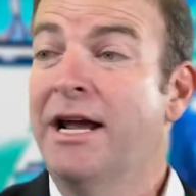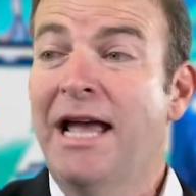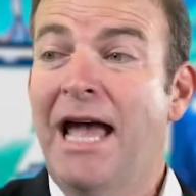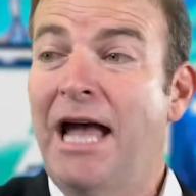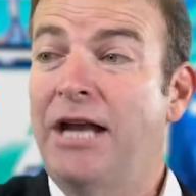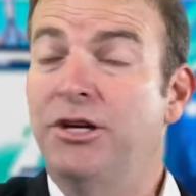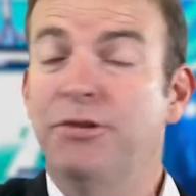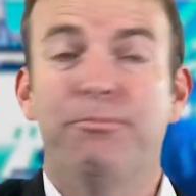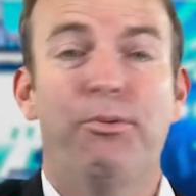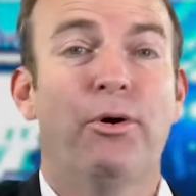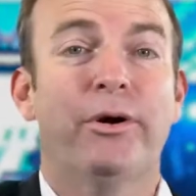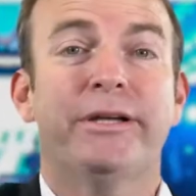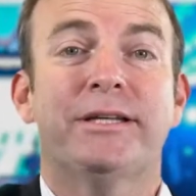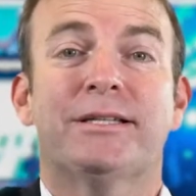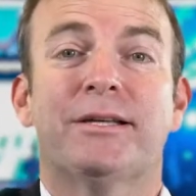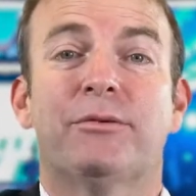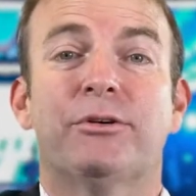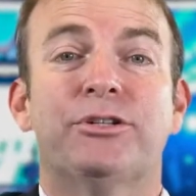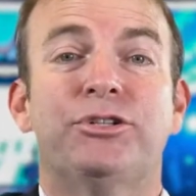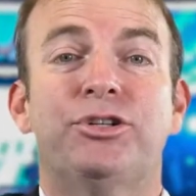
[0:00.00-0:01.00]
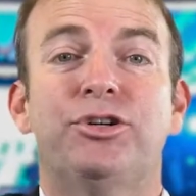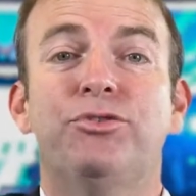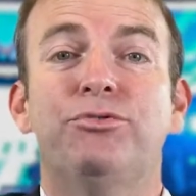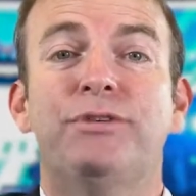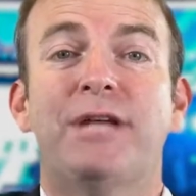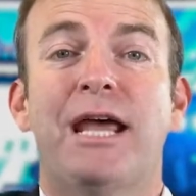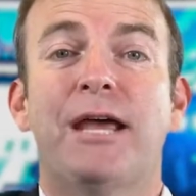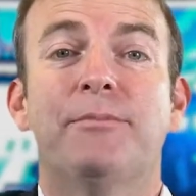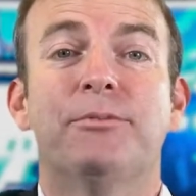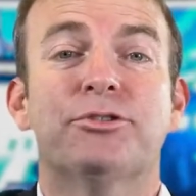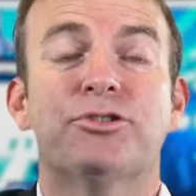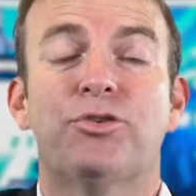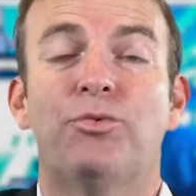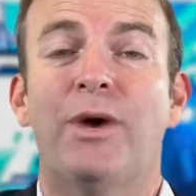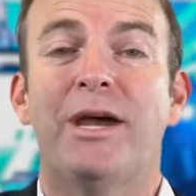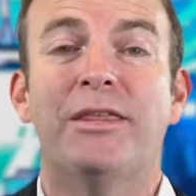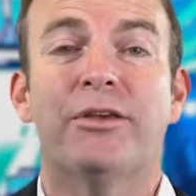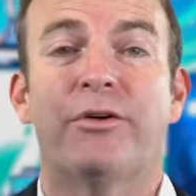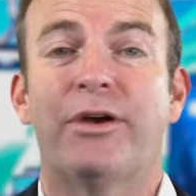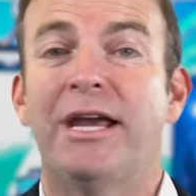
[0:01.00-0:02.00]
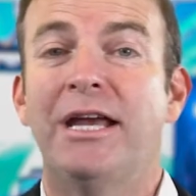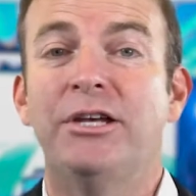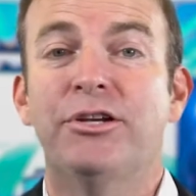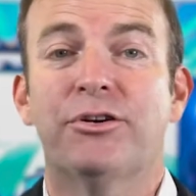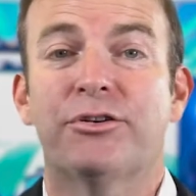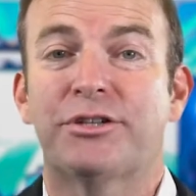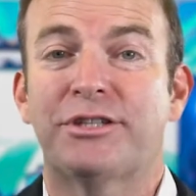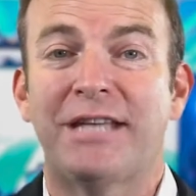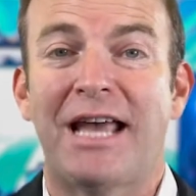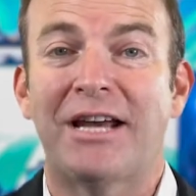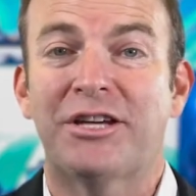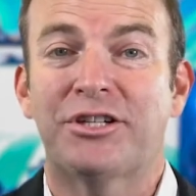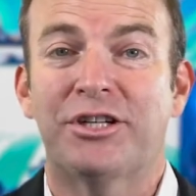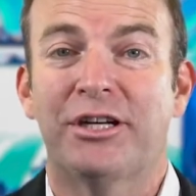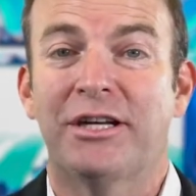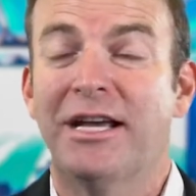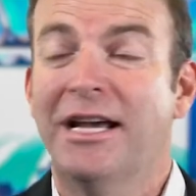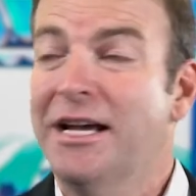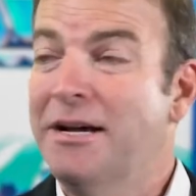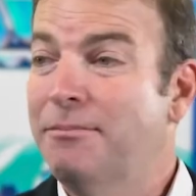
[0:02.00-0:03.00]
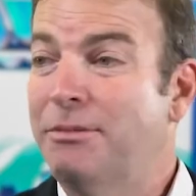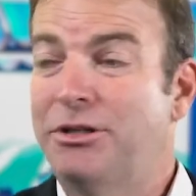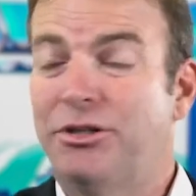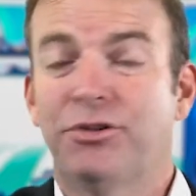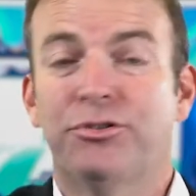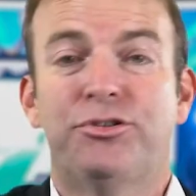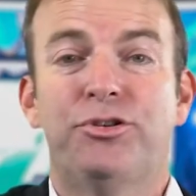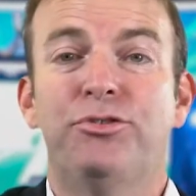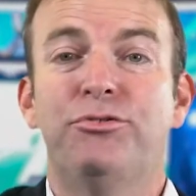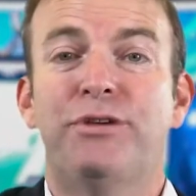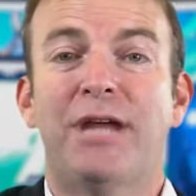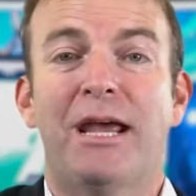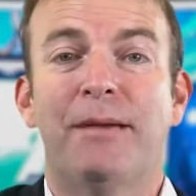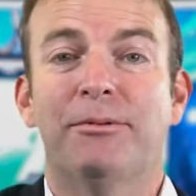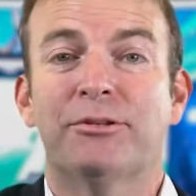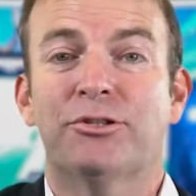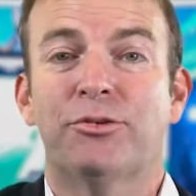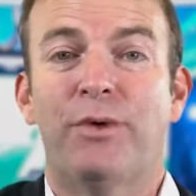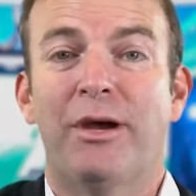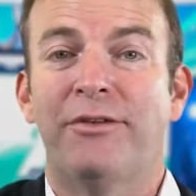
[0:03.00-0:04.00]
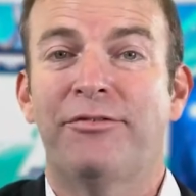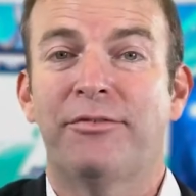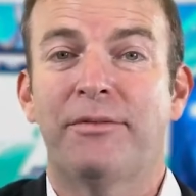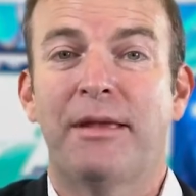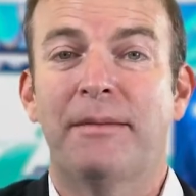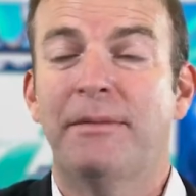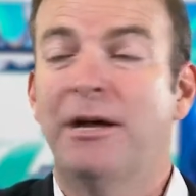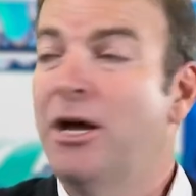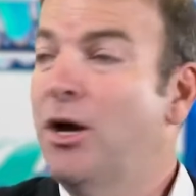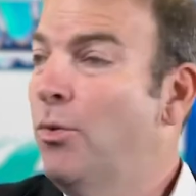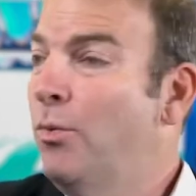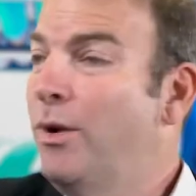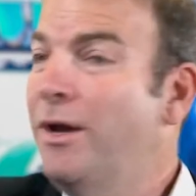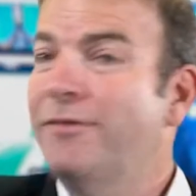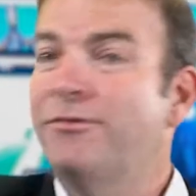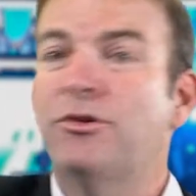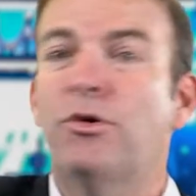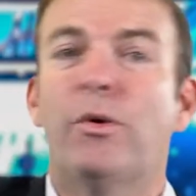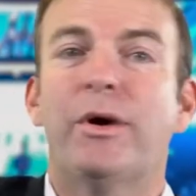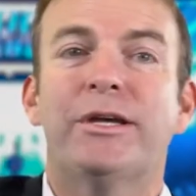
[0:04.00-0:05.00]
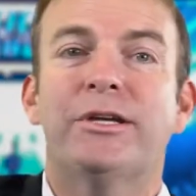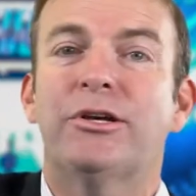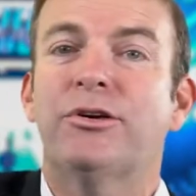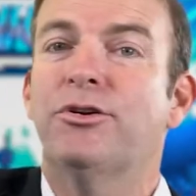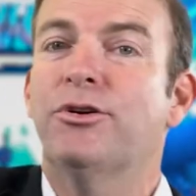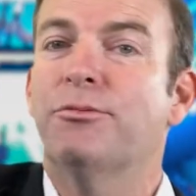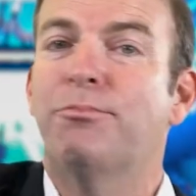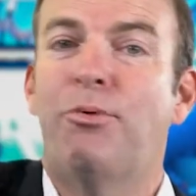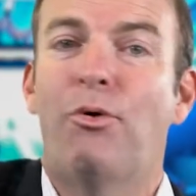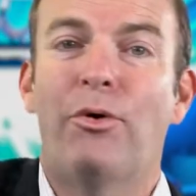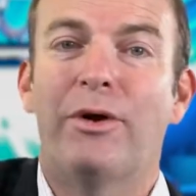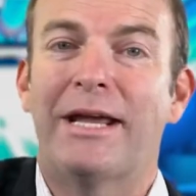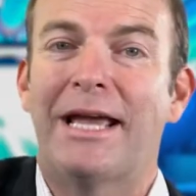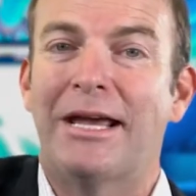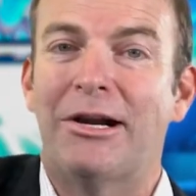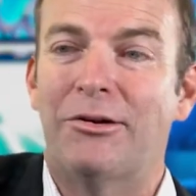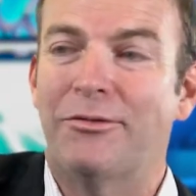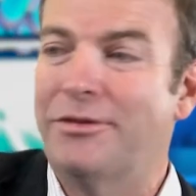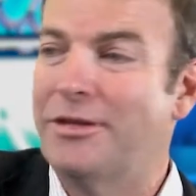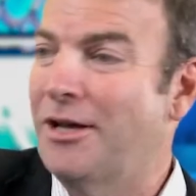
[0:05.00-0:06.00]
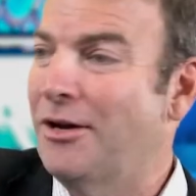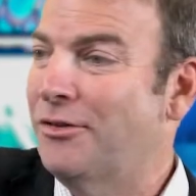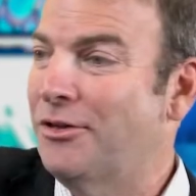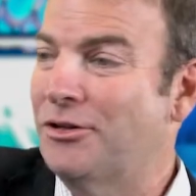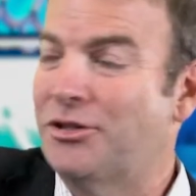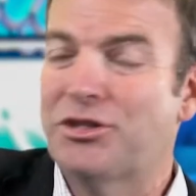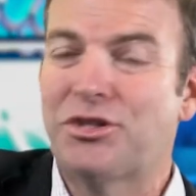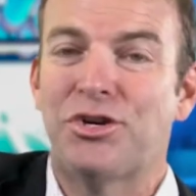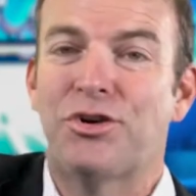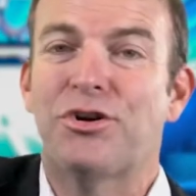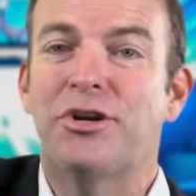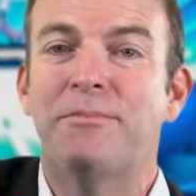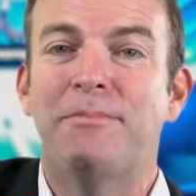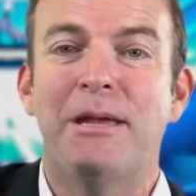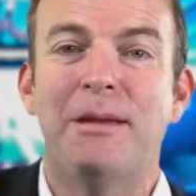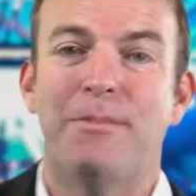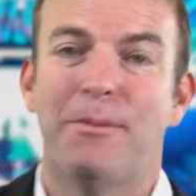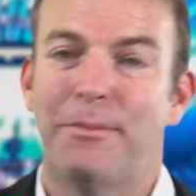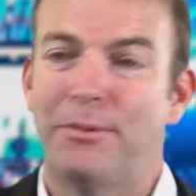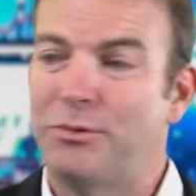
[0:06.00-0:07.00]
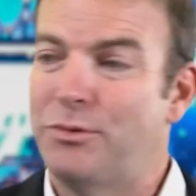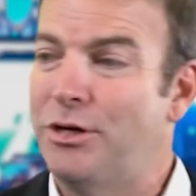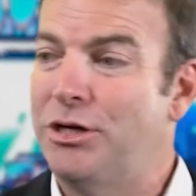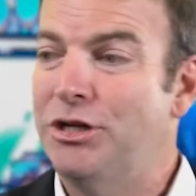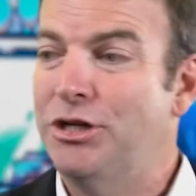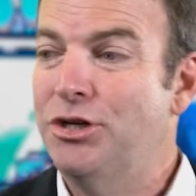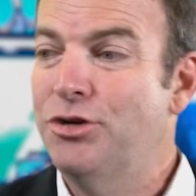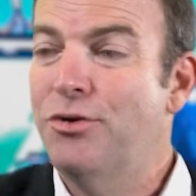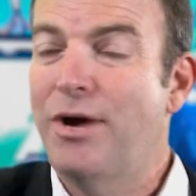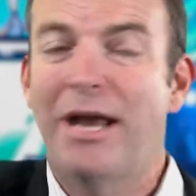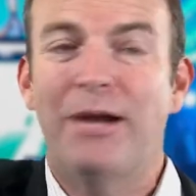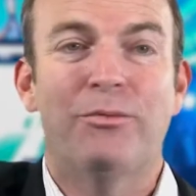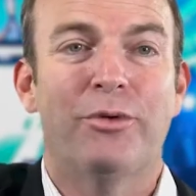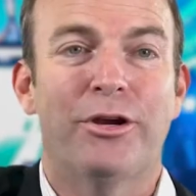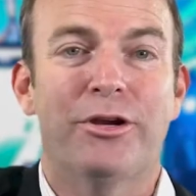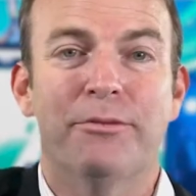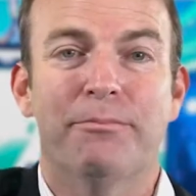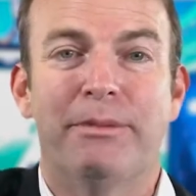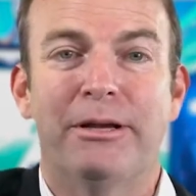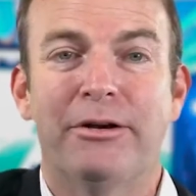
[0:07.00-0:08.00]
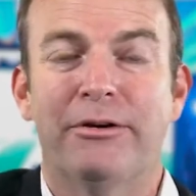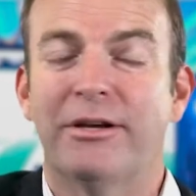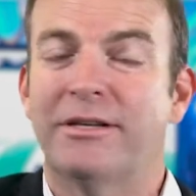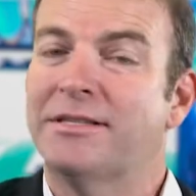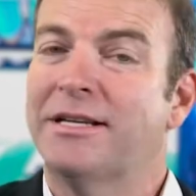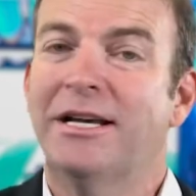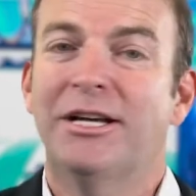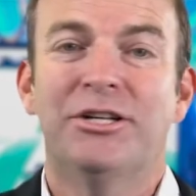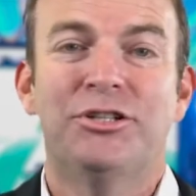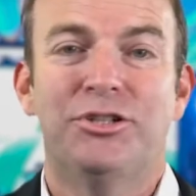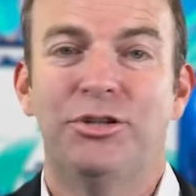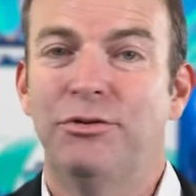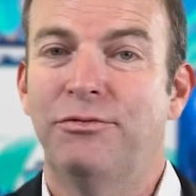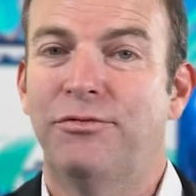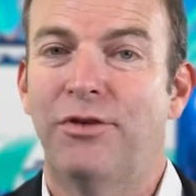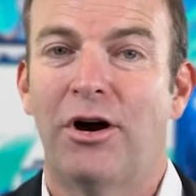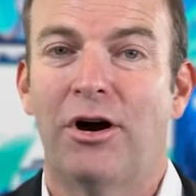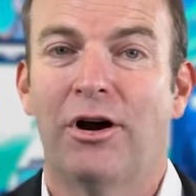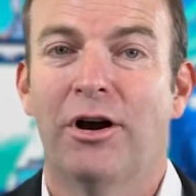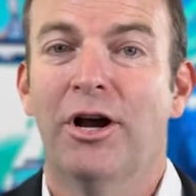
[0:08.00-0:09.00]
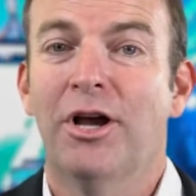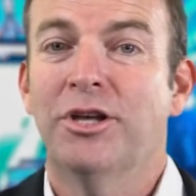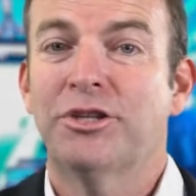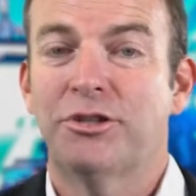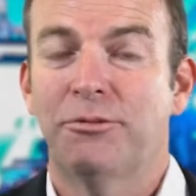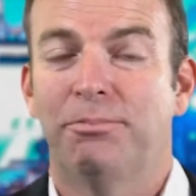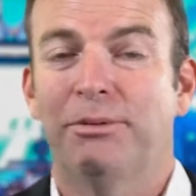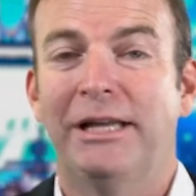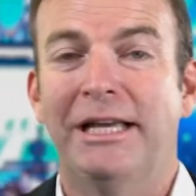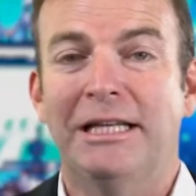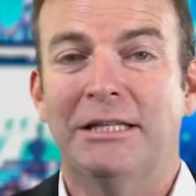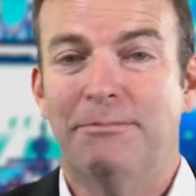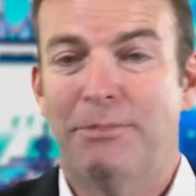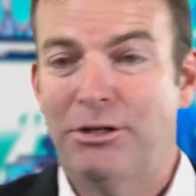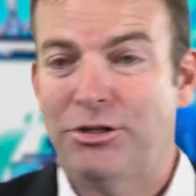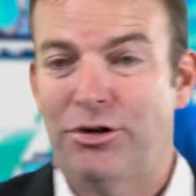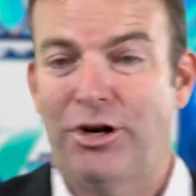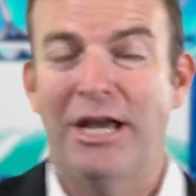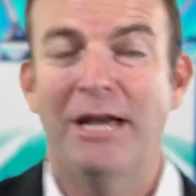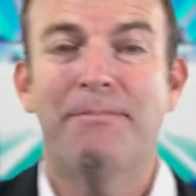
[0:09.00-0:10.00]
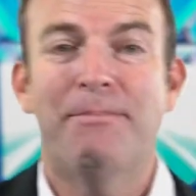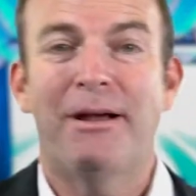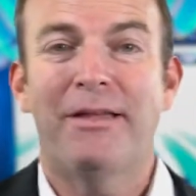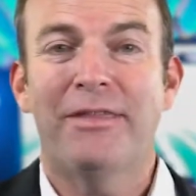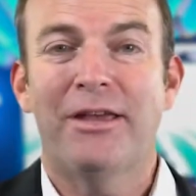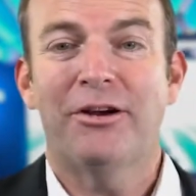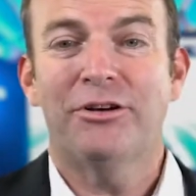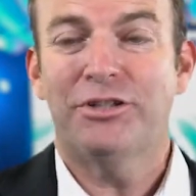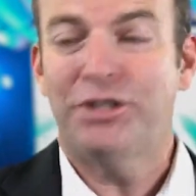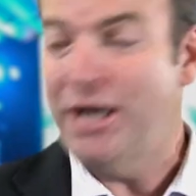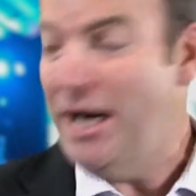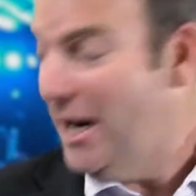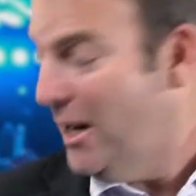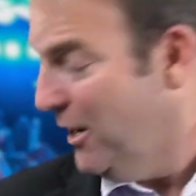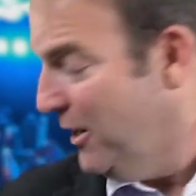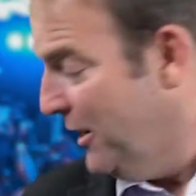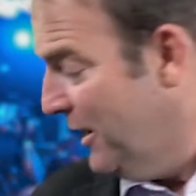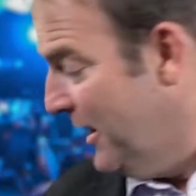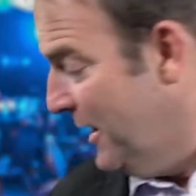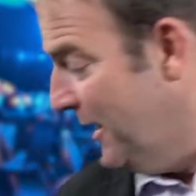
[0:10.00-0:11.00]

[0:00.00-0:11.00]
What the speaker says: and you point to someone 2 tables away, they're in your section, but you're 2 tables away from them, we have no idea who you're pointing at over there. There's 30 people between you and where your bidder is, too far. So please, put your hip on their chair,